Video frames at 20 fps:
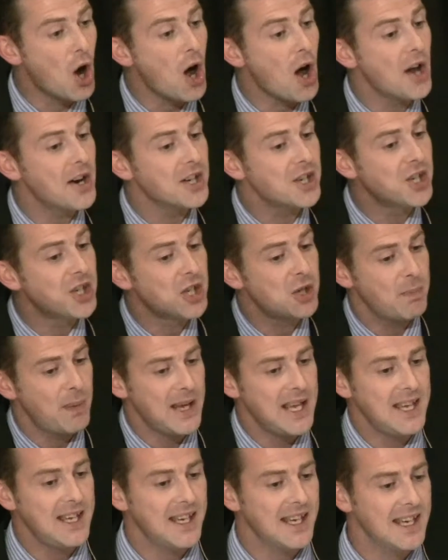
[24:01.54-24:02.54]
God is
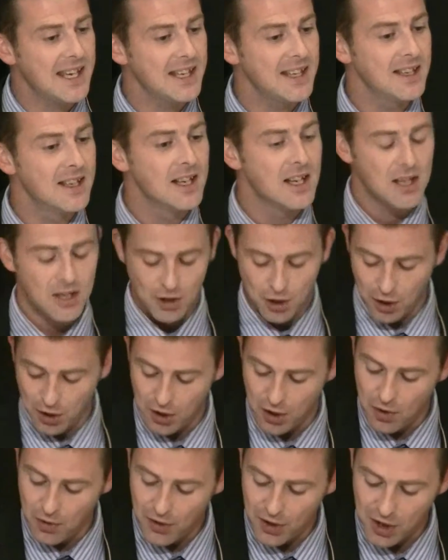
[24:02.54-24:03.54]
speaking to
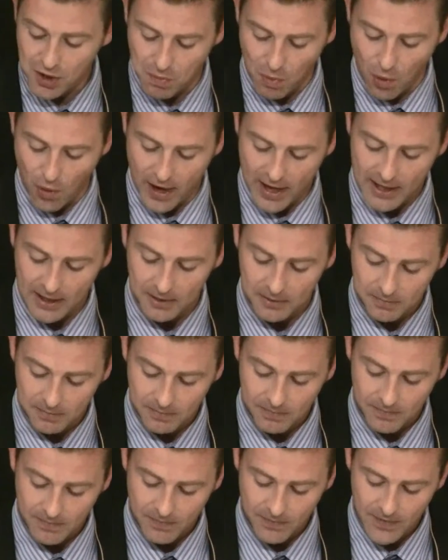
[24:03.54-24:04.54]
you this morning.
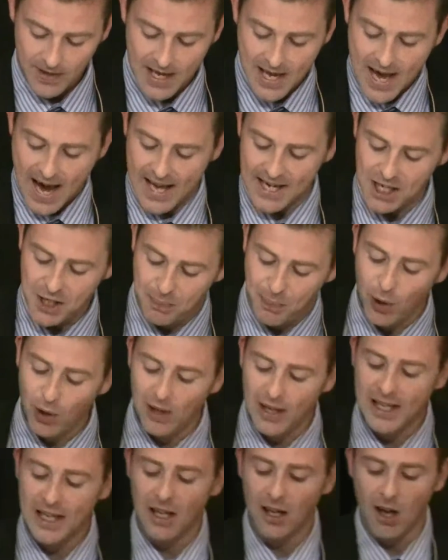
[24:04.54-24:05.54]
Amen. And He's
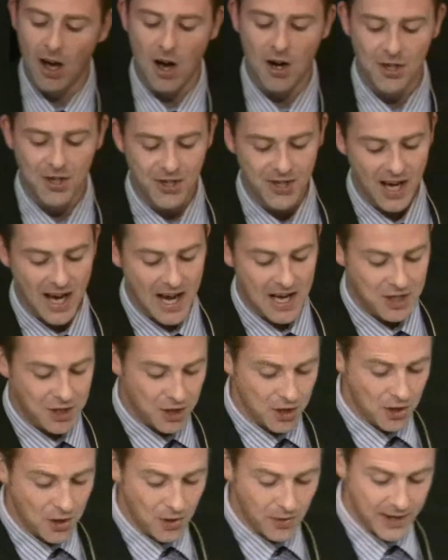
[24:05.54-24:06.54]
pulling alongside
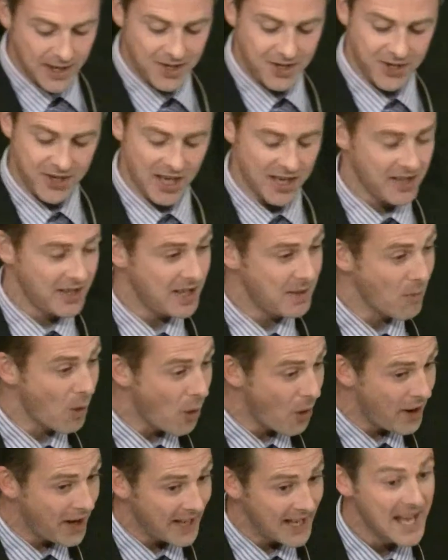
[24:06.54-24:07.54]
you this Sunday
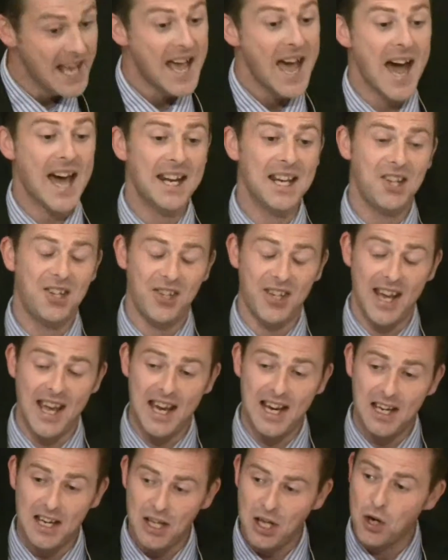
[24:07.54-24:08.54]
morning and He's
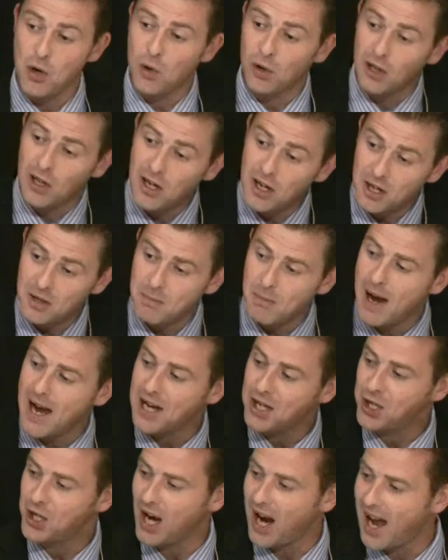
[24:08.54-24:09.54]
saying to you, Look,
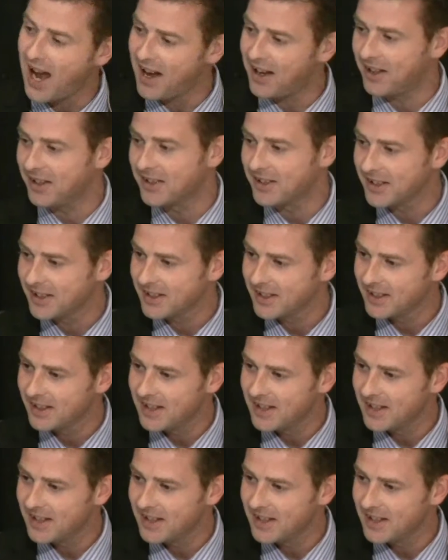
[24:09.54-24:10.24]
my child,